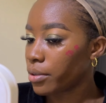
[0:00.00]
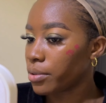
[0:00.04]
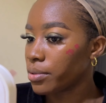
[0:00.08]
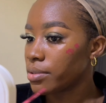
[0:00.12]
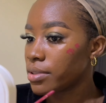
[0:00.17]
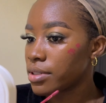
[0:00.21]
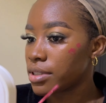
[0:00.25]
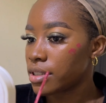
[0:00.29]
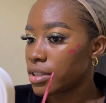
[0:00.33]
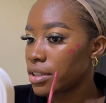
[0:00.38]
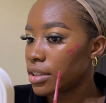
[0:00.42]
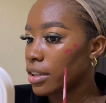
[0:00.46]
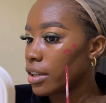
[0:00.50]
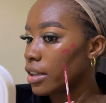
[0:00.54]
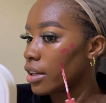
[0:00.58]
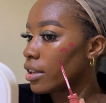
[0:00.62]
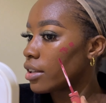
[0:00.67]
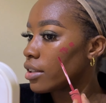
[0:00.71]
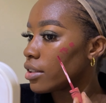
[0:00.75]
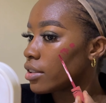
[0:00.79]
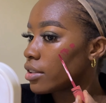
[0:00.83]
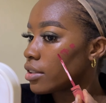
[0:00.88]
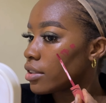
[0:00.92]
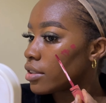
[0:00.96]
concealer
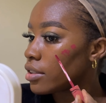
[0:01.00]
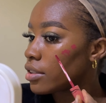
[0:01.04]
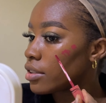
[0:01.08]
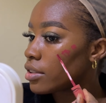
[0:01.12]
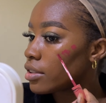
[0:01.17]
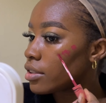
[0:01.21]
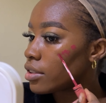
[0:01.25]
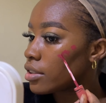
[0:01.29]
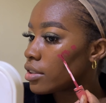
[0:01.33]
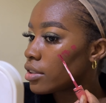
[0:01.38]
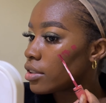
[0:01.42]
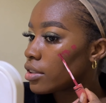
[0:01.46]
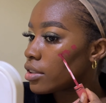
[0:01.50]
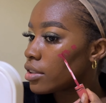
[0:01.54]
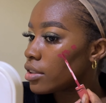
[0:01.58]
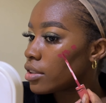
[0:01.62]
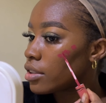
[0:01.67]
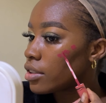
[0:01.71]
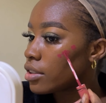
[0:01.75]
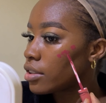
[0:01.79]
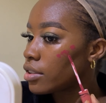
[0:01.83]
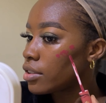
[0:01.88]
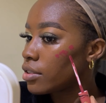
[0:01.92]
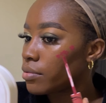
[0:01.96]

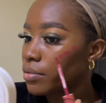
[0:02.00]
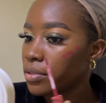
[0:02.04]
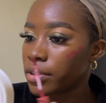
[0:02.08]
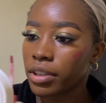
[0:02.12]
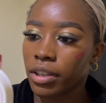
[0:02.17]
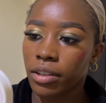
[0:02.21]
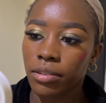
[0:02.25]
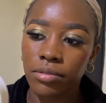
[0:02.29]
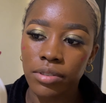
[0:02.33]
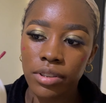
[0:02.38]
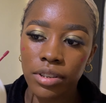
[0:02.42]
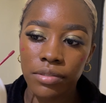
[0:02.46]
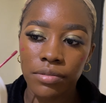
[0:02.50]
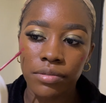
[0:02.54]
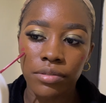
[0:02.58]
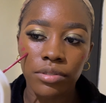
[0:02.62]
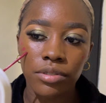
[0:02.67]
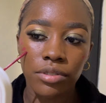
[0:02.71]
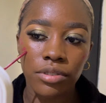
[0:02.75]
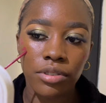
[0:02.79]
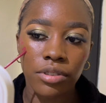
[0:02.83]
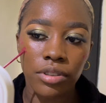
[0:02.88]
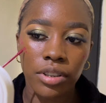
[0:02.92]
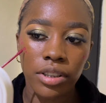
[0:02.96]
without even
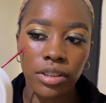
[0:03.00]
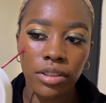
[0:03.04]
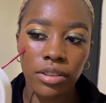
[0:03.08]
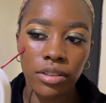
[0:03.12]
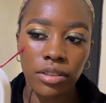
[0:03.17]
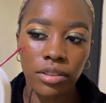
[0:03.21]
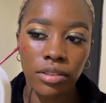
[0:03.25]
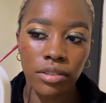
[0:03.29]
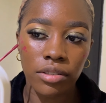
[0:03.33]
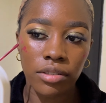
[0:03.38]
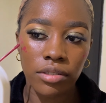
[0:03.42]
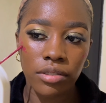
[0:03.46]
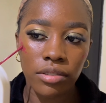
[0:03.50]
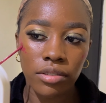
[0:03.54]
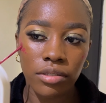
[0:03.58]
stressing.